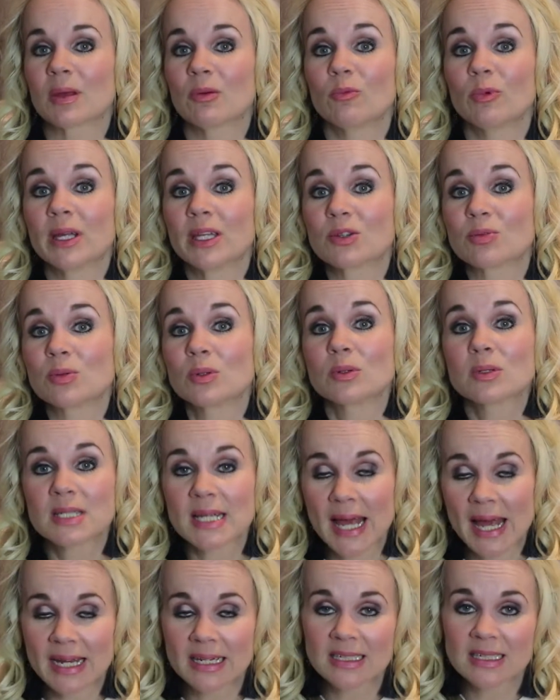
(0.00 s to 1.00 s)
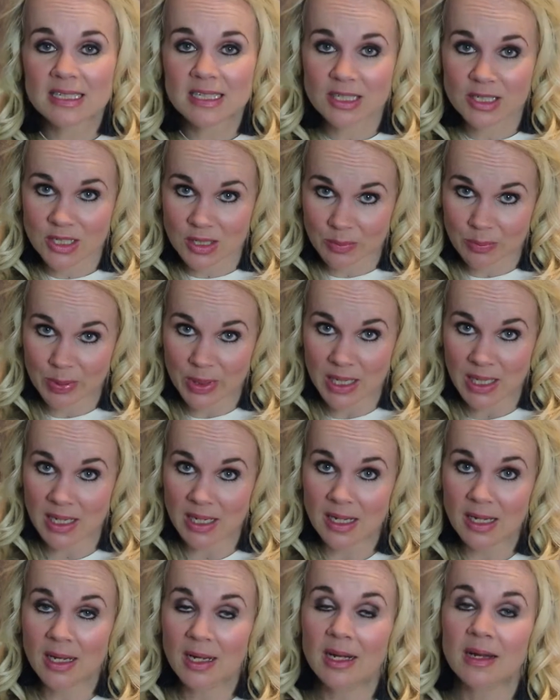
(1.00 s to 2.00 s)
which will tend to
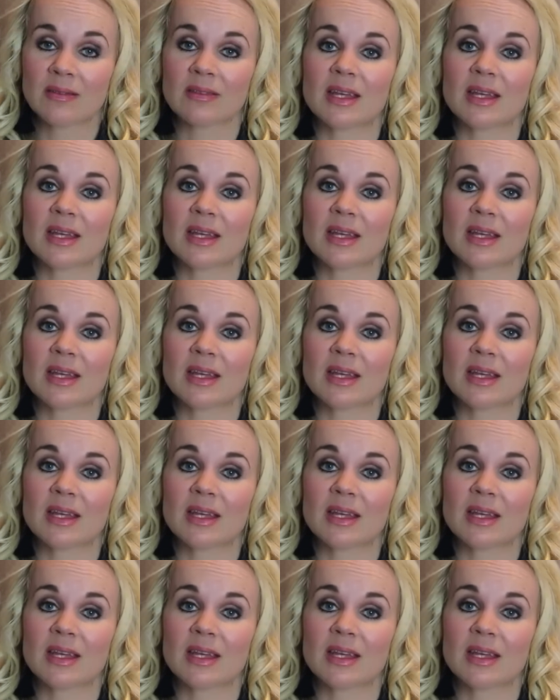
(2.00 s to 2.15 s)
be